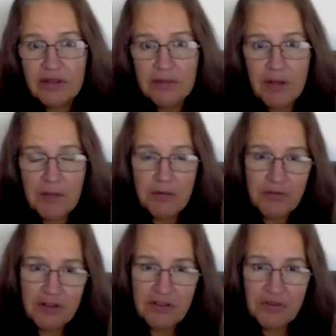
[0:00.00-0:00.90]
my
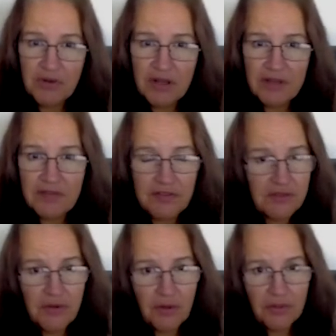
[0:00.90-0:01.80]
professional life is
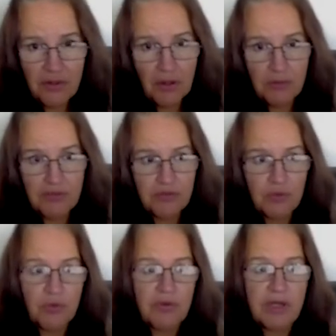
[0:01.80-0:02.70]
not the whole
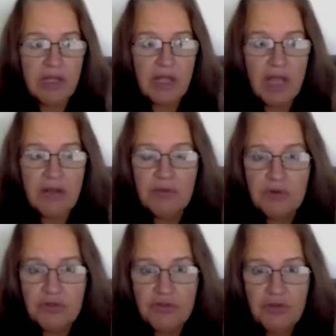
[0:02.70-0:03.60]
story, and
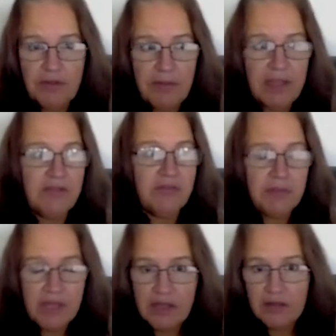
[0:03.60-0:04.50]
what truly makes
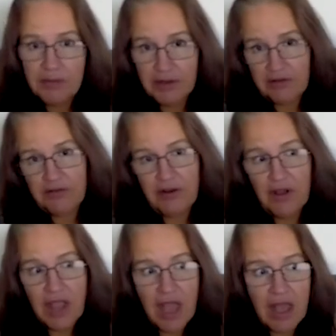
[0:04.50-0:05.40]
me the person
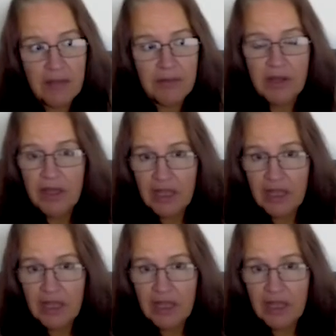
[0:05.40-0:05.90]
I am